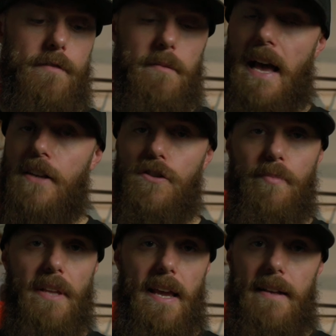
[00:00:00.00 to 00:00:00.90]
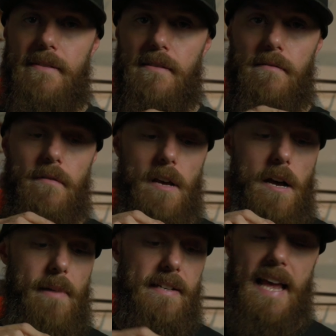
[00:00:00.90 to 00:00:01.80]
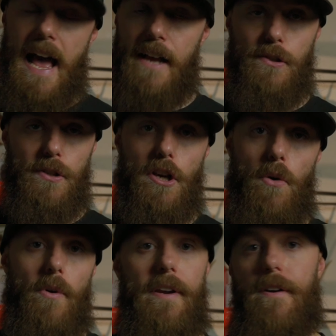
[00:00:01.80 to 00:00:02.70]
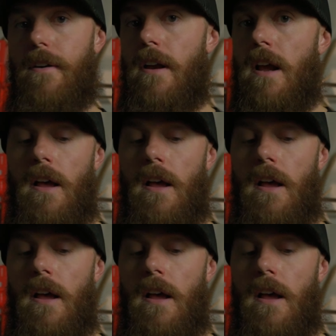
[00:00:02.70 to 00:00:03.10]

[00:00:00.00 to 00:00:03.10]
some extra blades. My tags usually go in here.